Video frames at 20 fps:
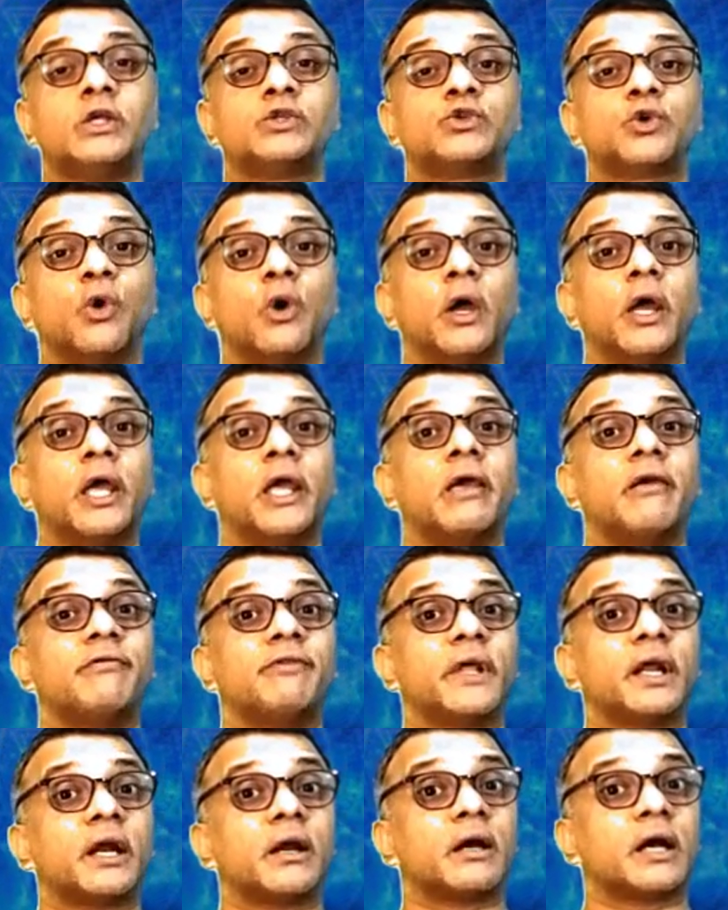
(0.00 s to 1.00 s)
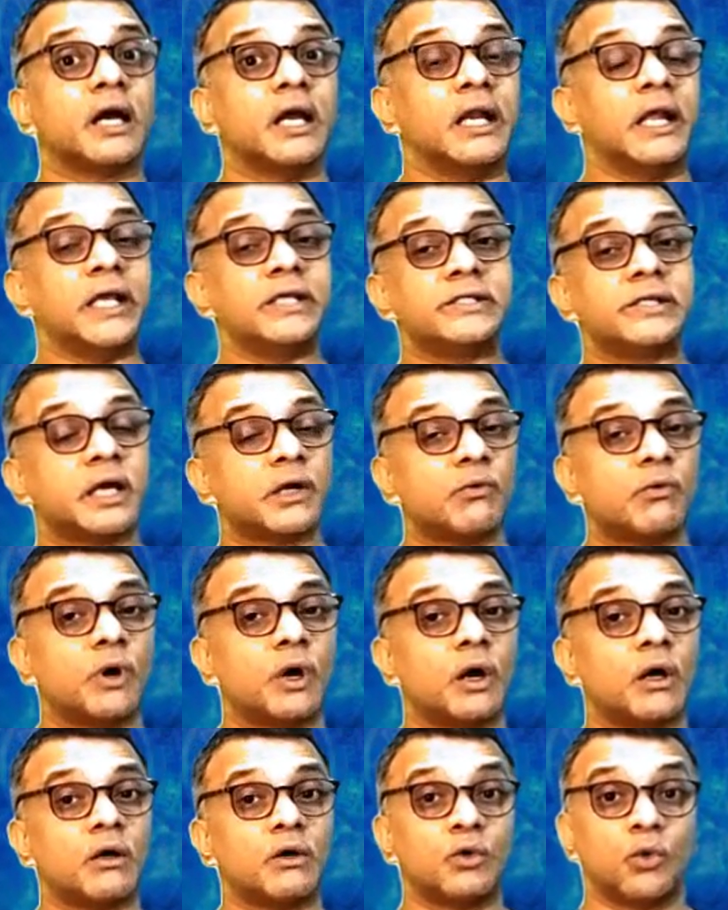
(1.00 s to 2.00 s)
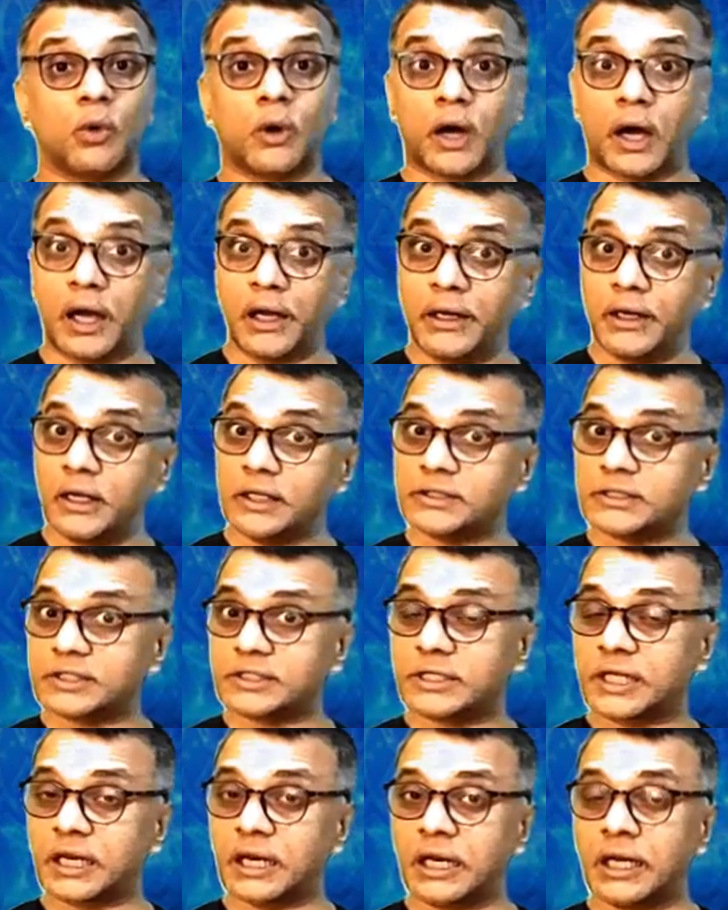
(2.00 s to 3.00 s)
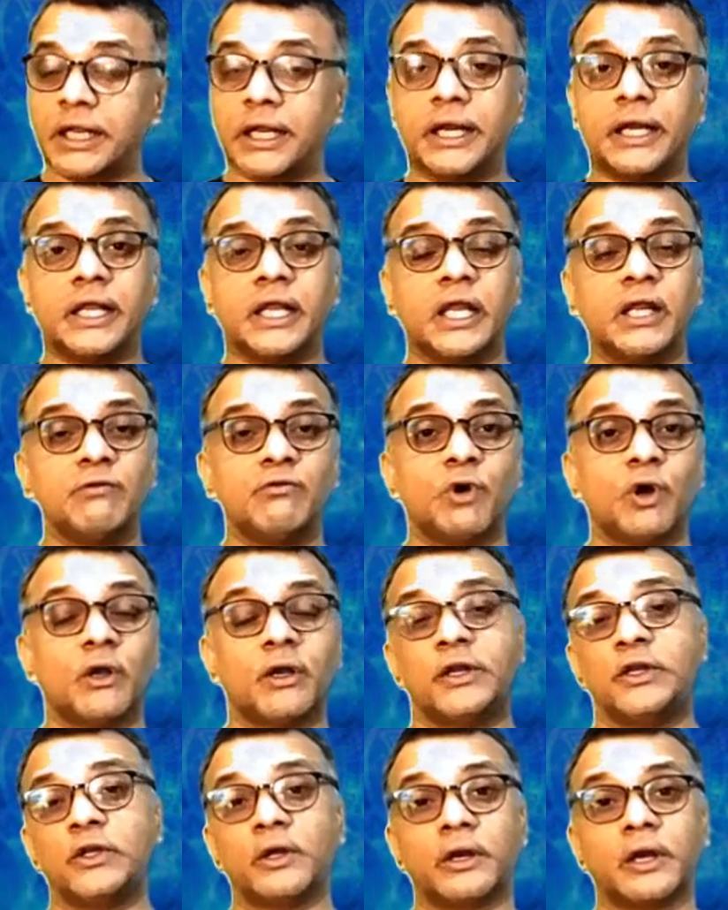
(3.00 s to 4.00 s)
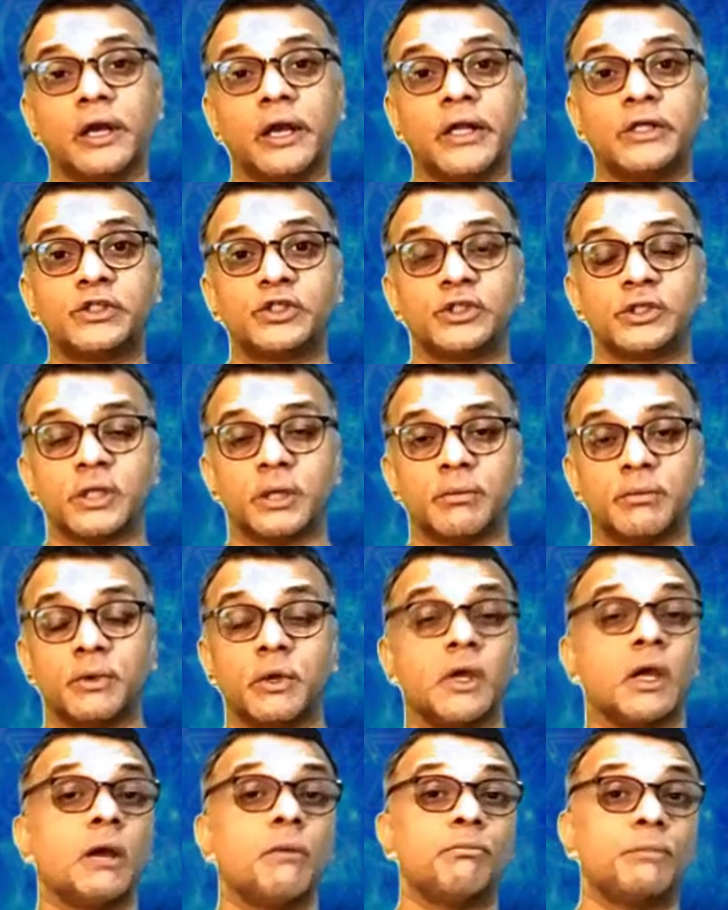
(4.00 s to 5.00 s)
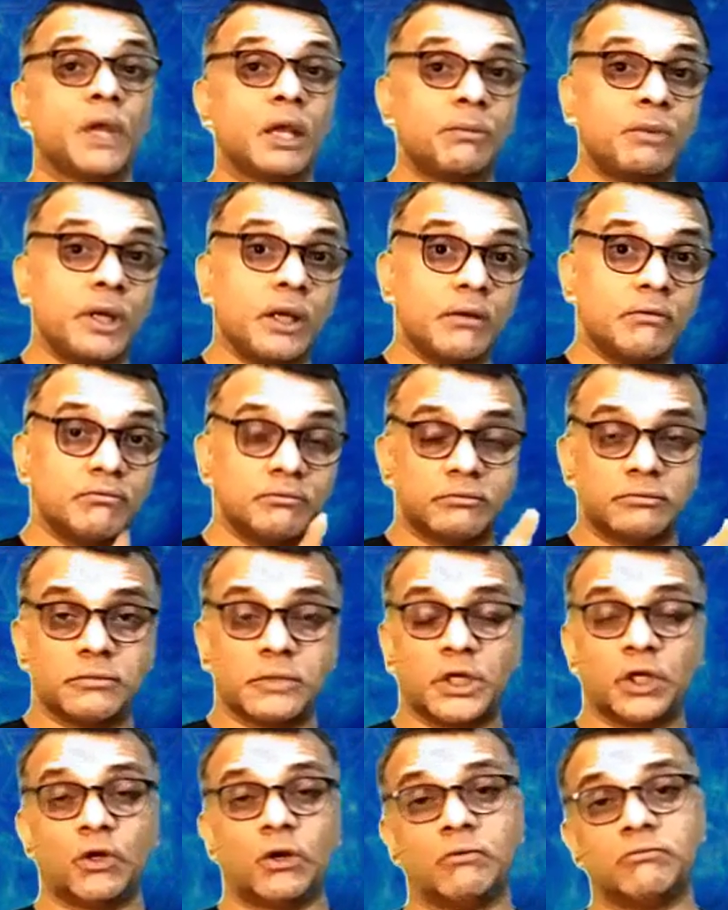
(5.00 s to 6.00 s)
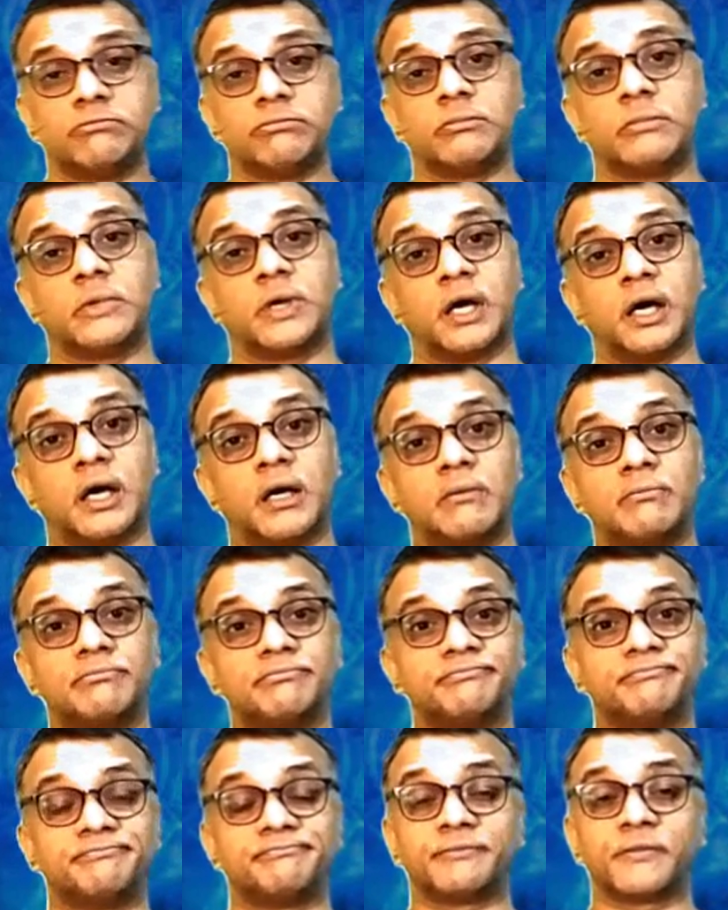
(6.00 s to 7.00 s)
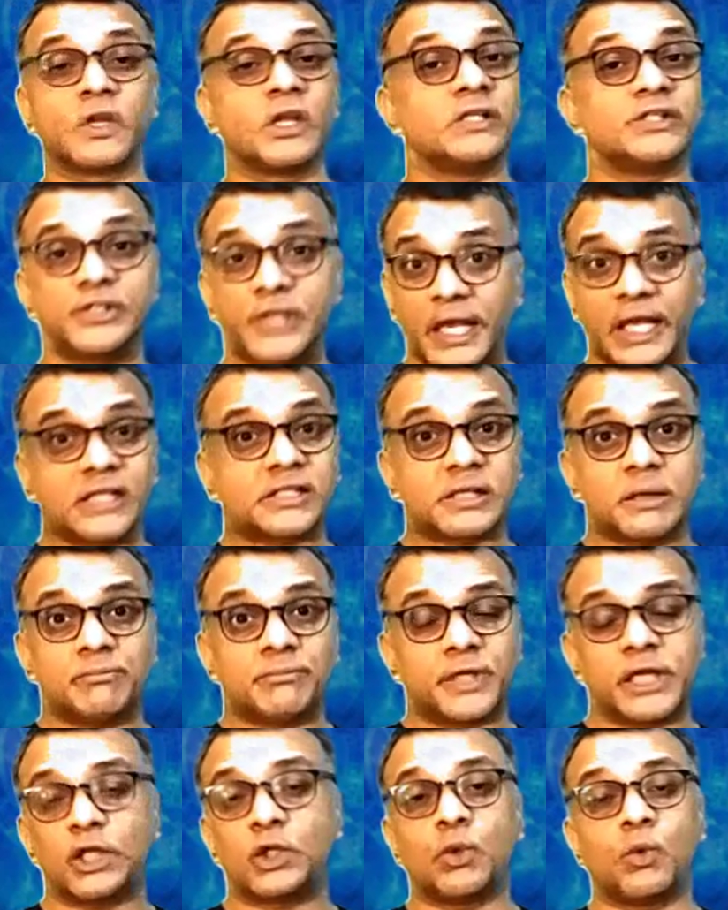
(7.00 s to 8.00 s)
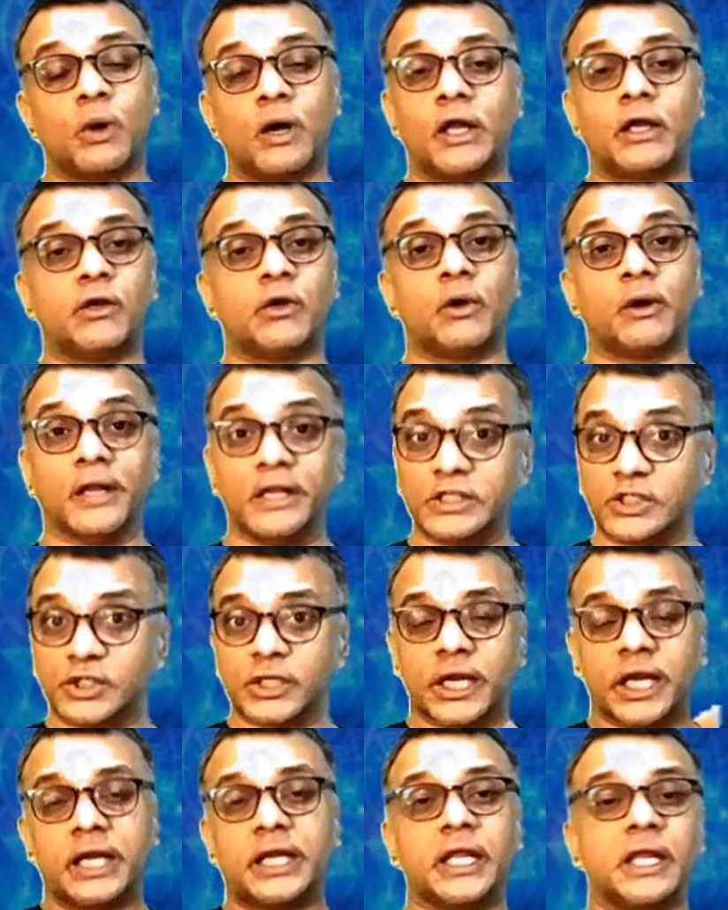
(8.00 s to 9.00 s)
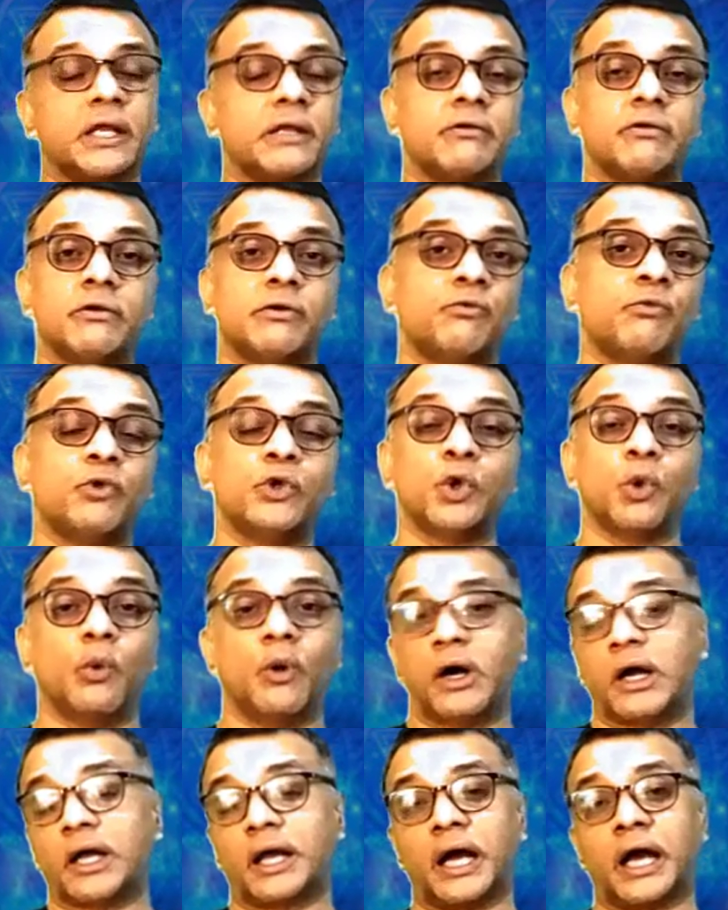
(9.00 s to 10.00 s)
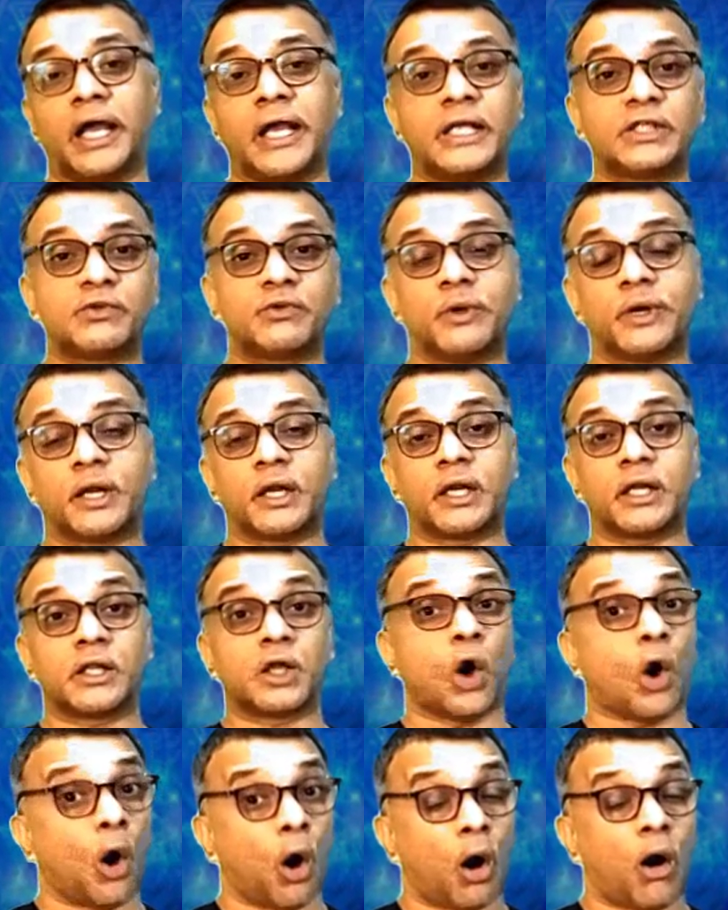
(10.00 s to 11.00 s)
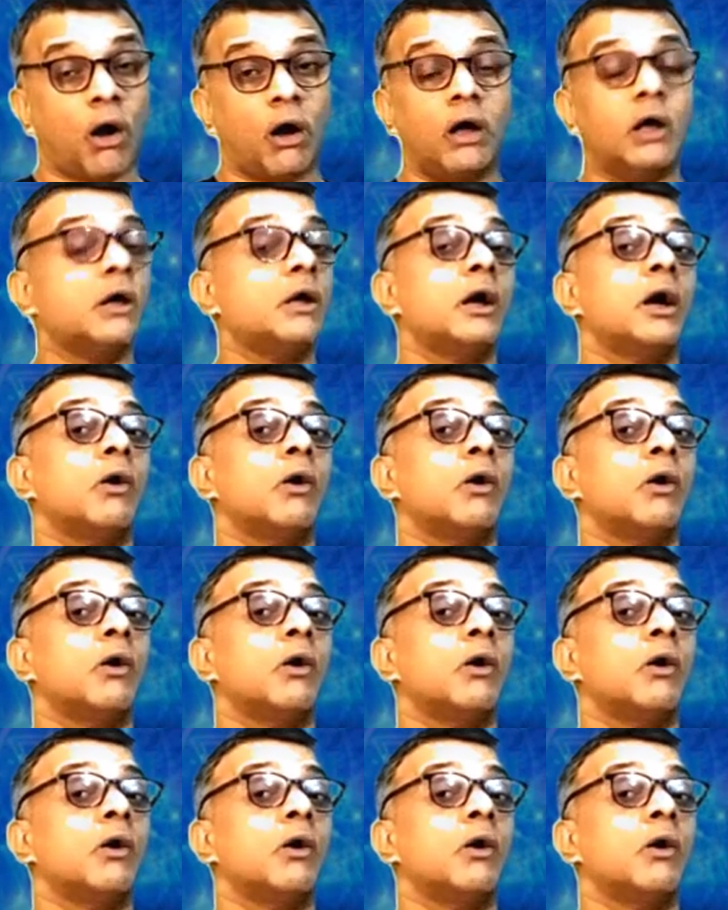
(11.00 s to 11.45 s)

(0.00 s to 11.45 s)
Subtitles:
So if there are colleagues at work who are unnecessarily getting involved in your relationship, maybe, you know, saying something to one or instigating you against one another, or